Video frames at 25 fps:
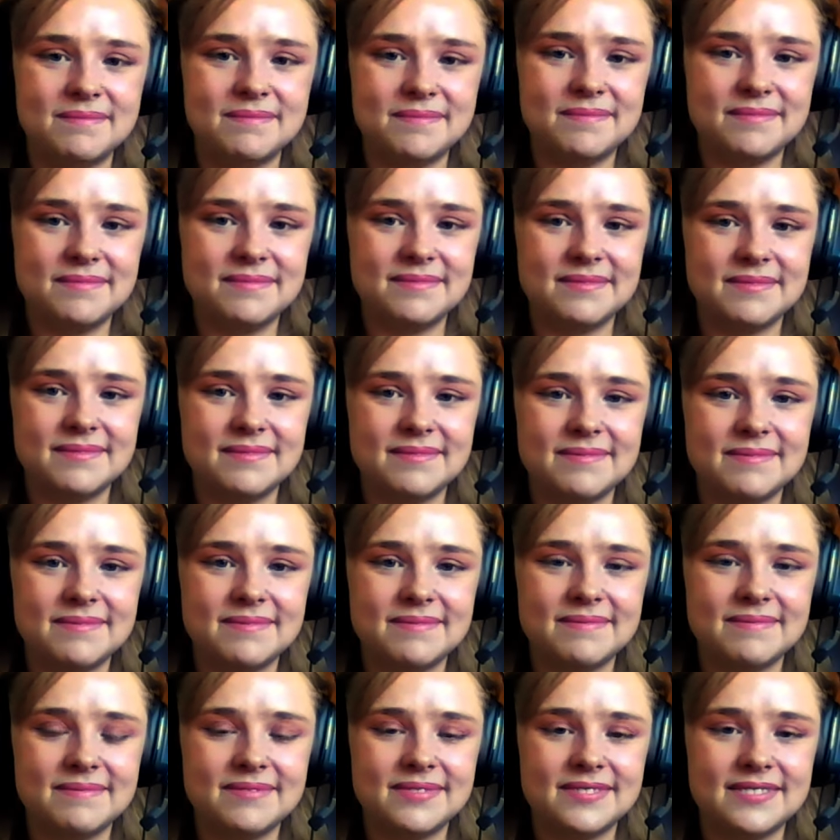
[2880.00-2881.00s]

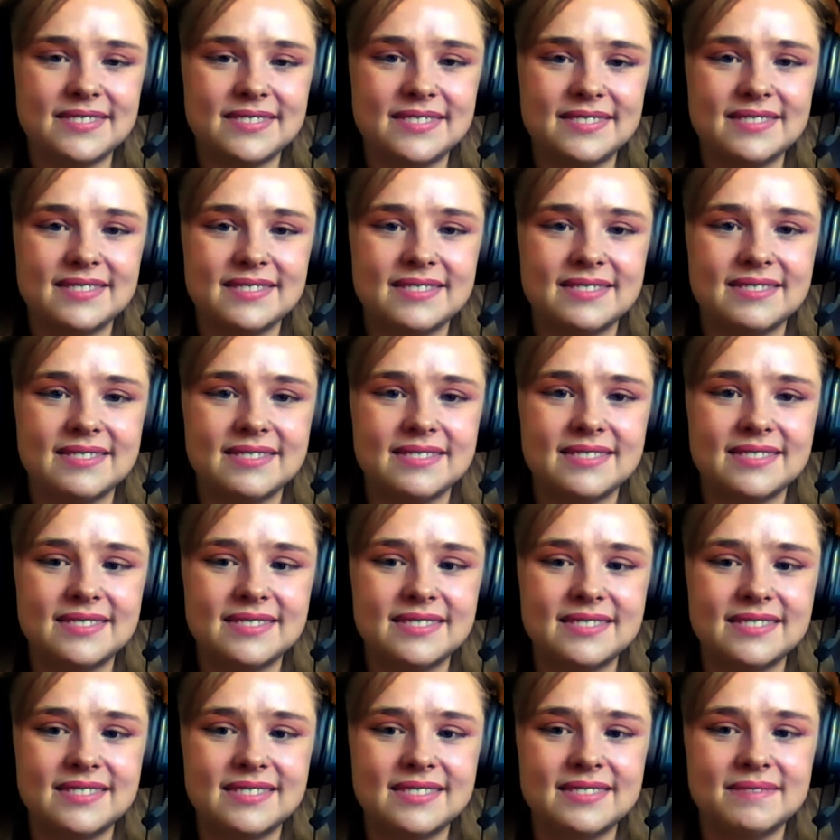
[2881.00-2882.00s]

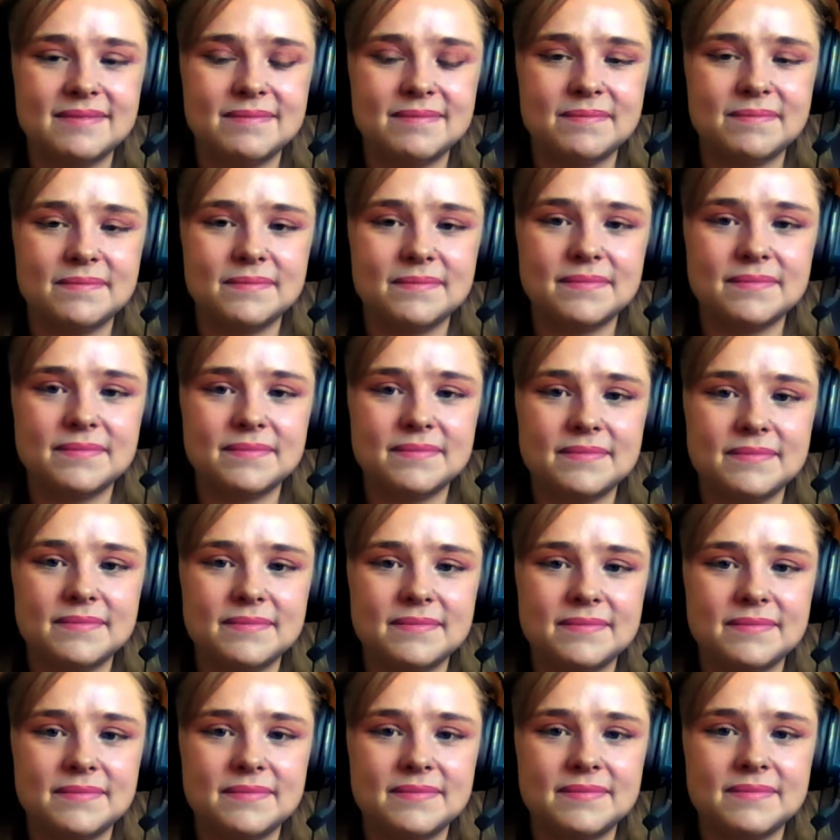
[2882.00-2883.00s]

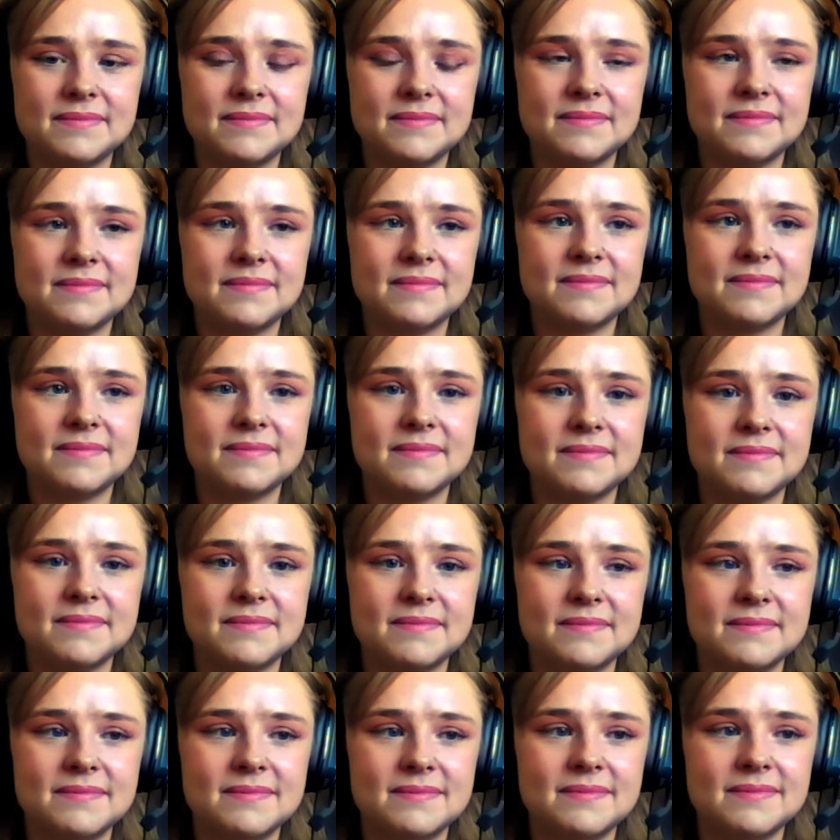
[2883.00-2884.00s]

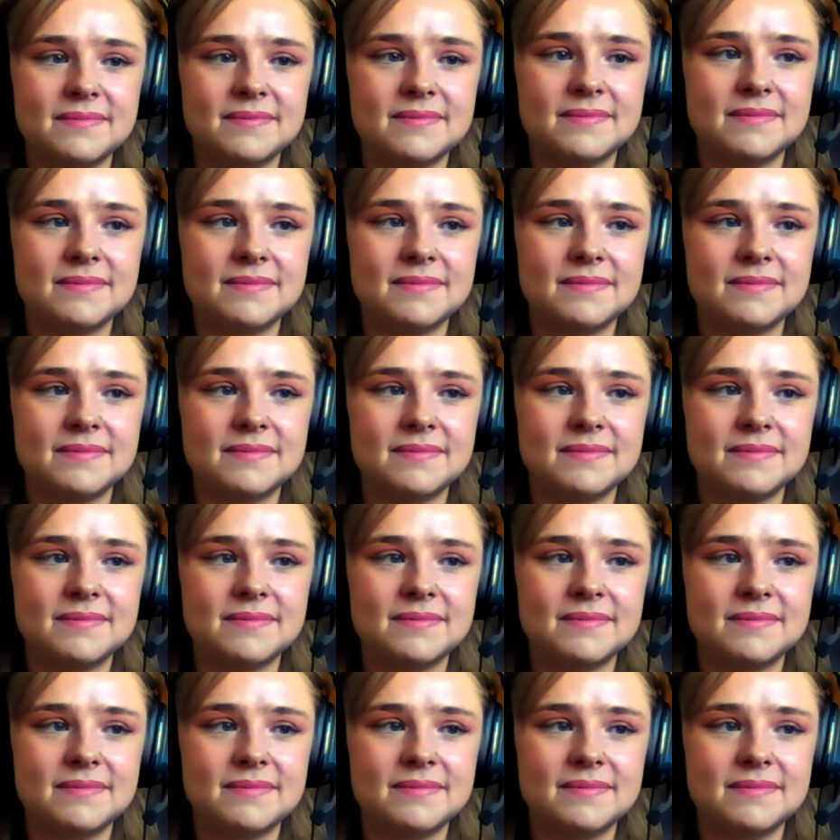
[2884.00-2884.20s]
The person shown says nothing.